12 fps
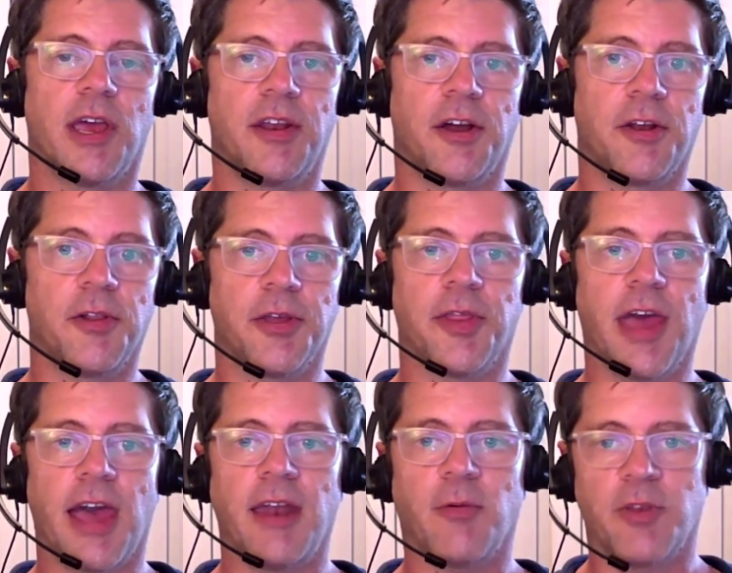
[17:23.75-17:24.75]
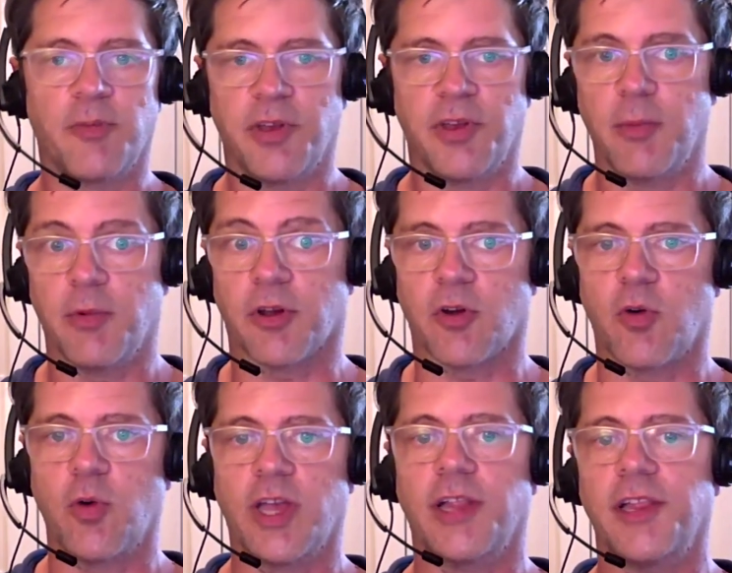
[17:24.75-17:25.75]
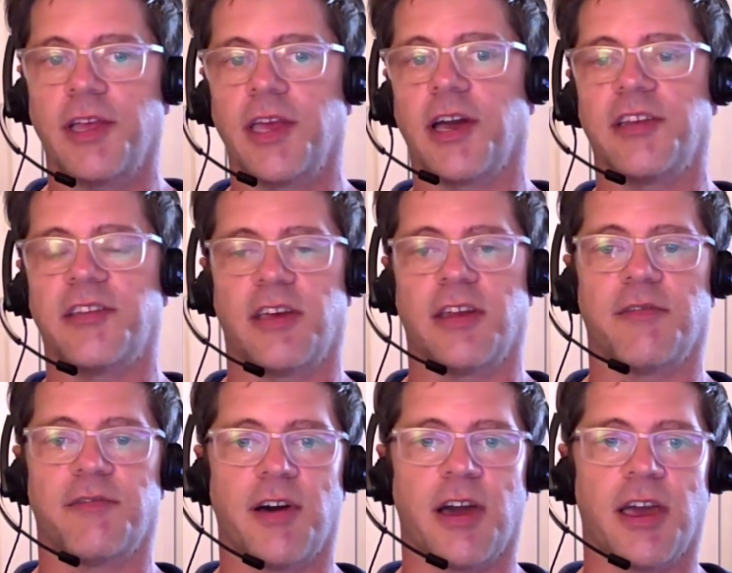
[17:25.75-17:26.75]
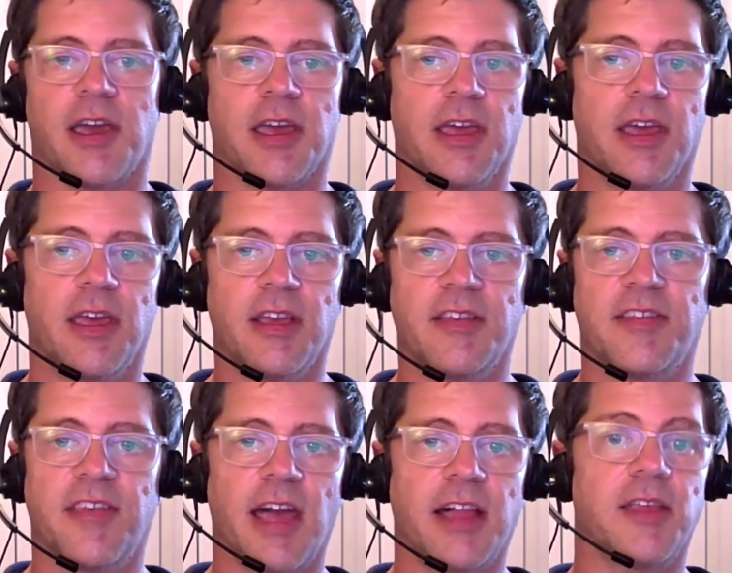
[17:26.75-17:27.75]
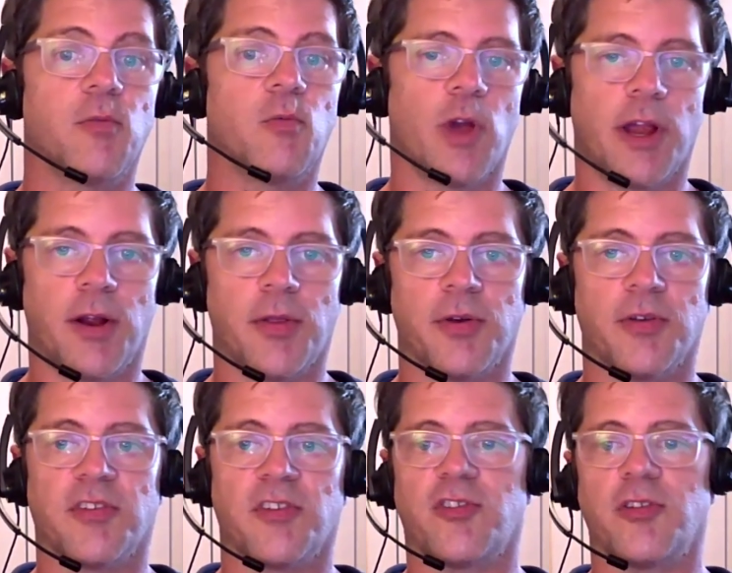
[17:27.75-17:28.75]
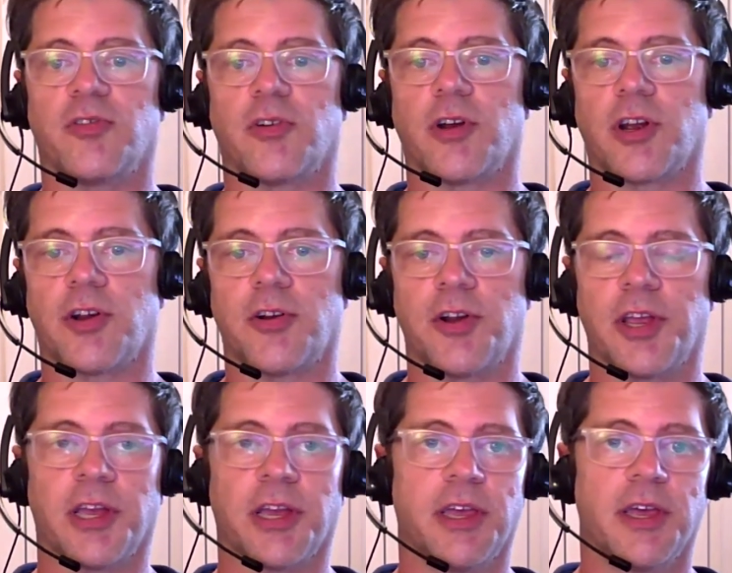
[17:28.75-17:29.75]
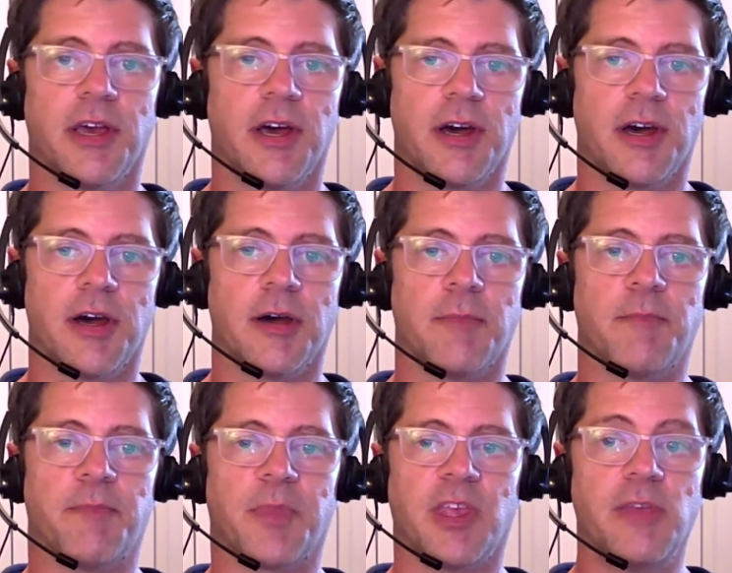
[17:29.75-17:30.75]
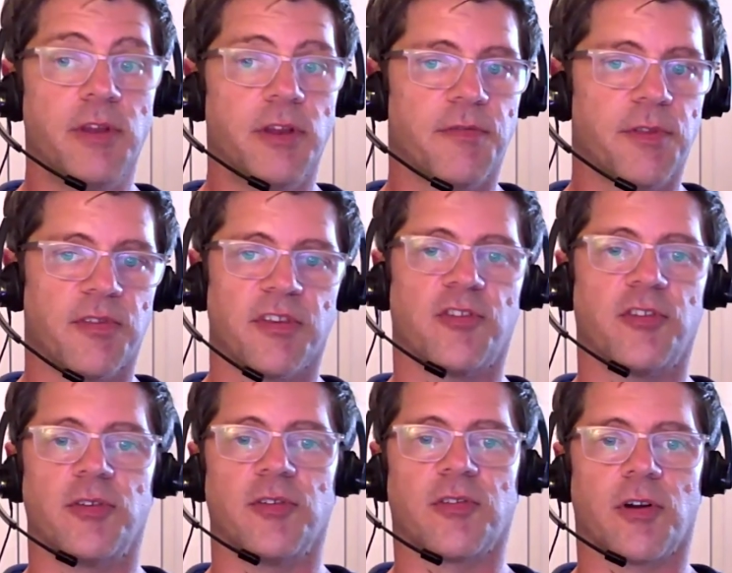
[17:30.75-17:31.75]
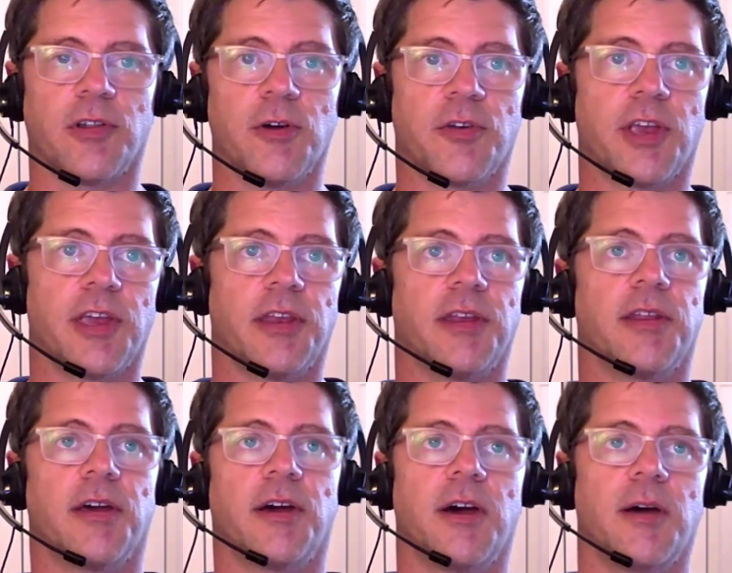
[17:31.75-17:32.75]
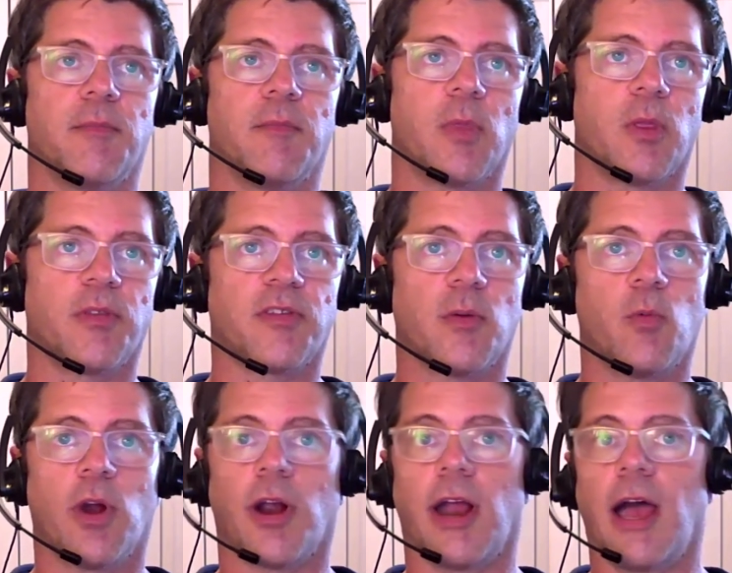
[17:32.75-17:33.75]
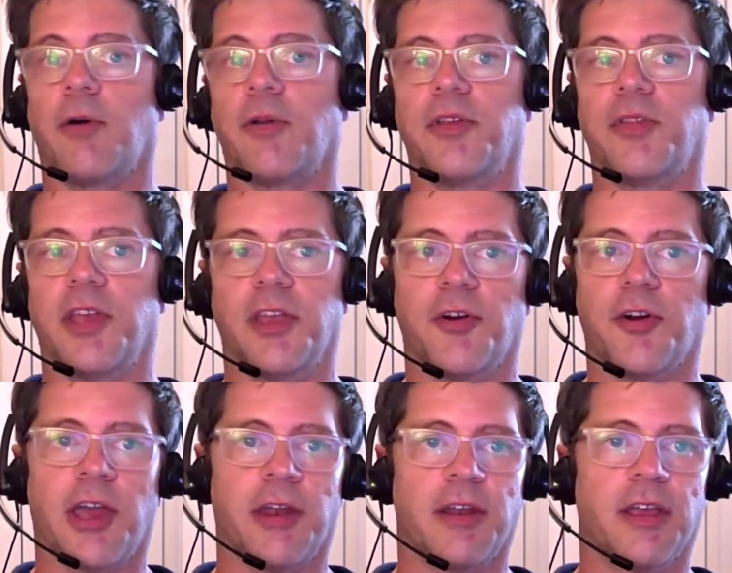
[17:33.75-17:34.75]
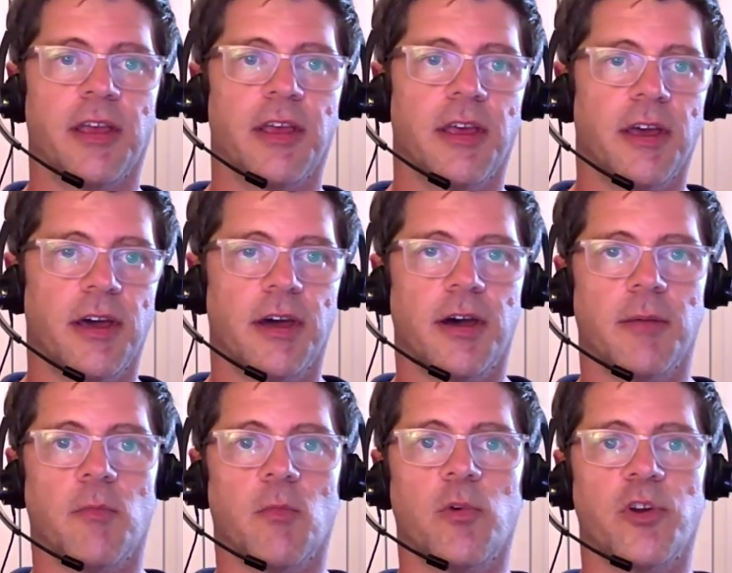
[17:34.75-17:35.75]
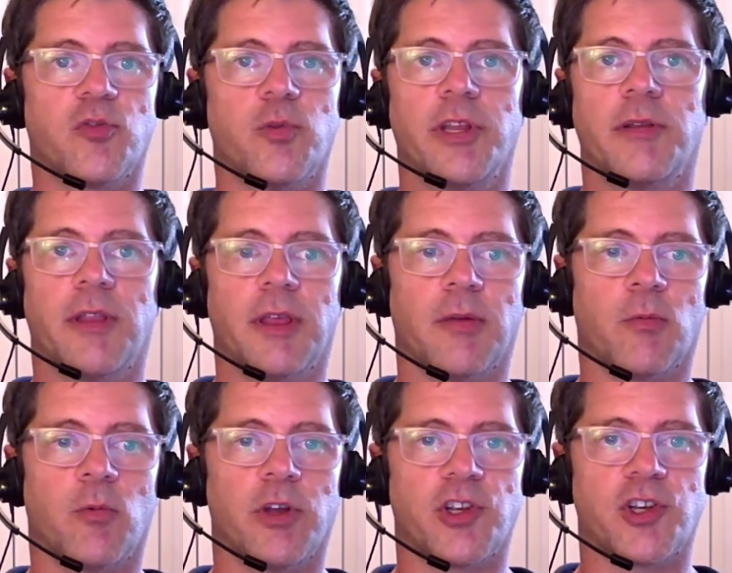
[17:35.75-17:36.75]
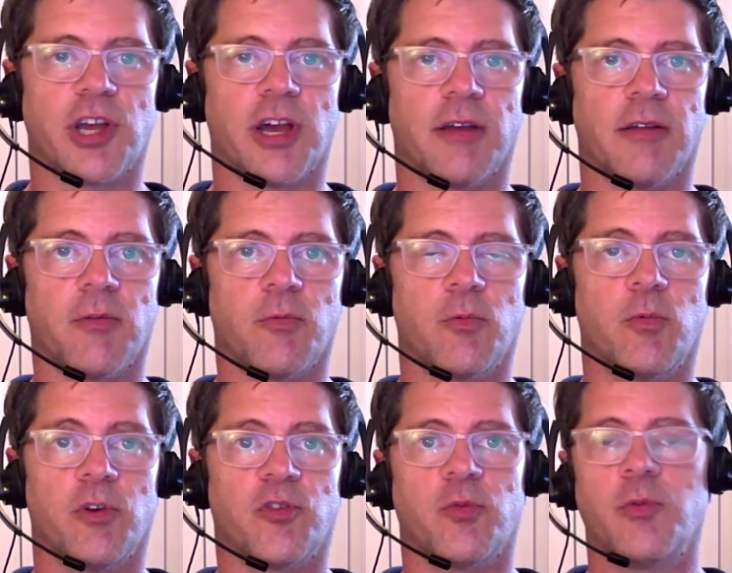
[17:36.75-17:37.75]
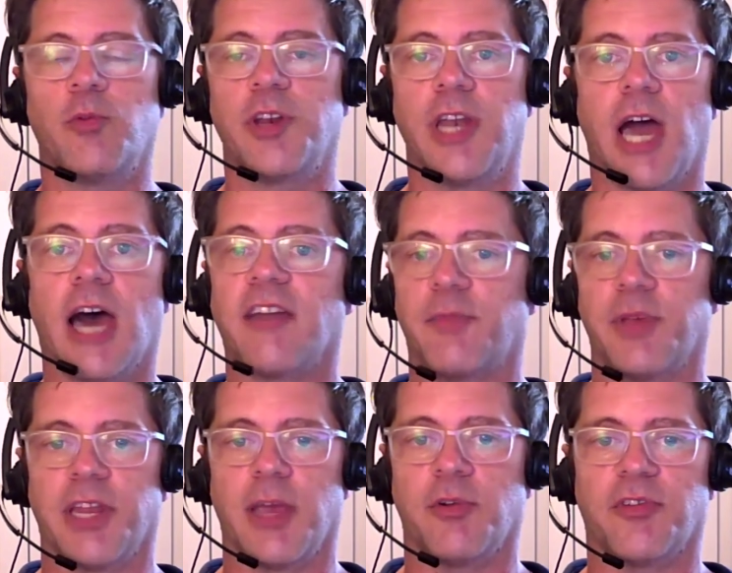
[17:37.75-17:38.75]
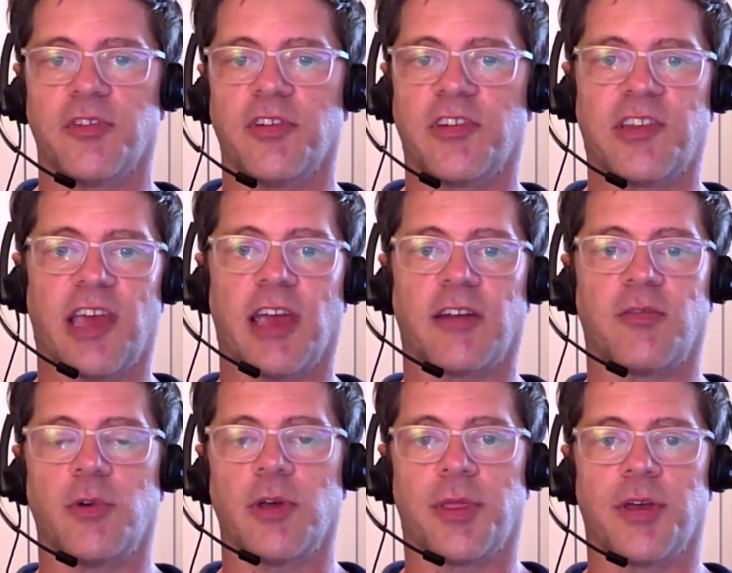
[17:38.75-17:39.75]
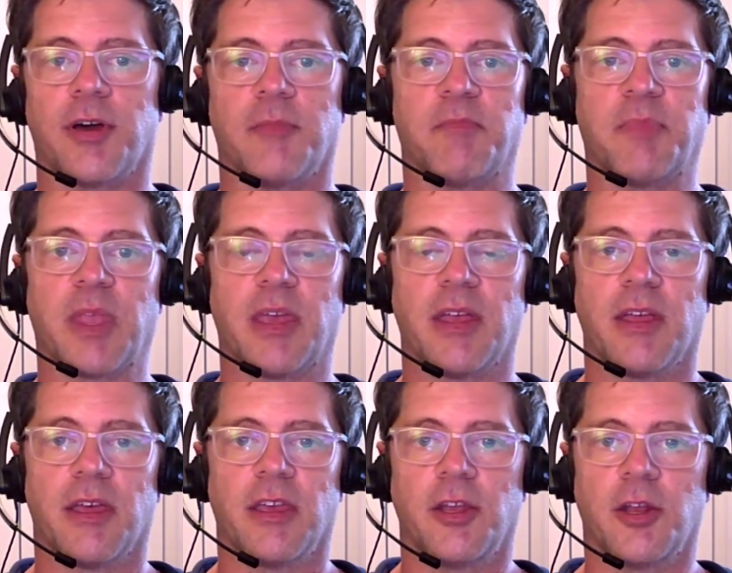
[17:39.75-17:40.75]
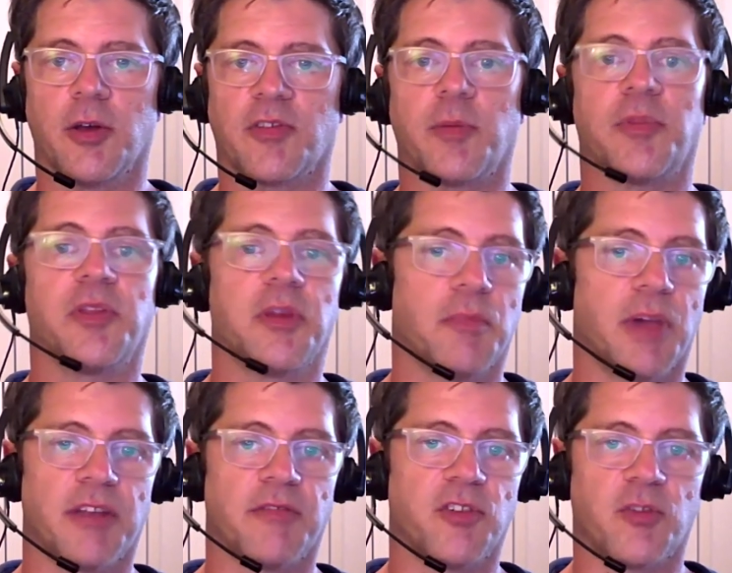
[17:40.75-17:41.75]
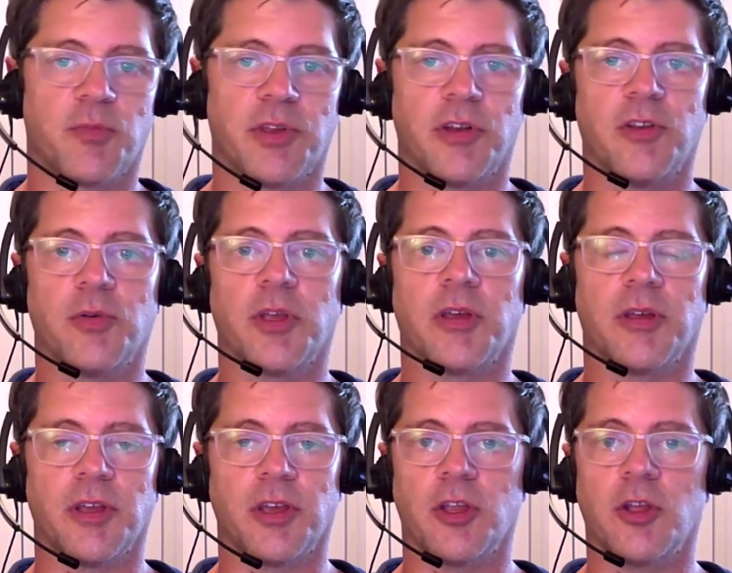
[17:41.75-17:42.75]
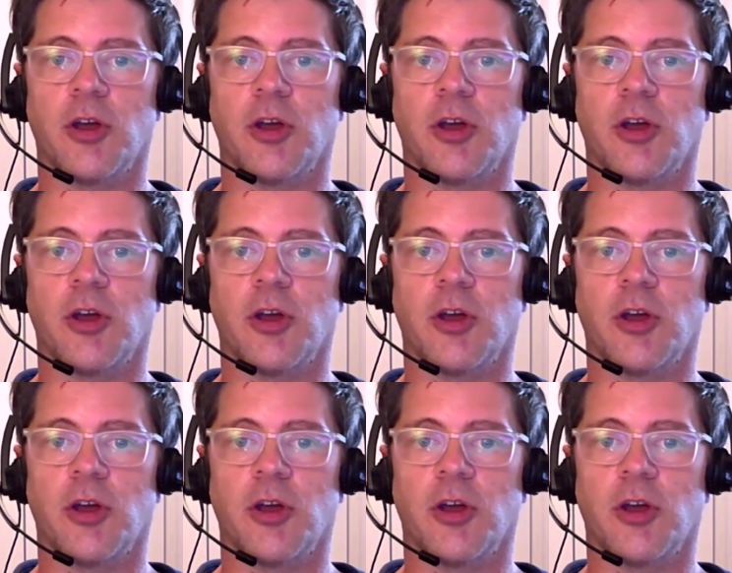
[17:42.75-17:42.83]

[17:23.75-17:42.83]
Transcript: And not only that, we've been able to quickly identify exactly where those issues are occurring, um, even if those issues are located um, somewhere out in the internet, um, which we which uh, which we would not have been able to detect with um, you know something that might have just been doing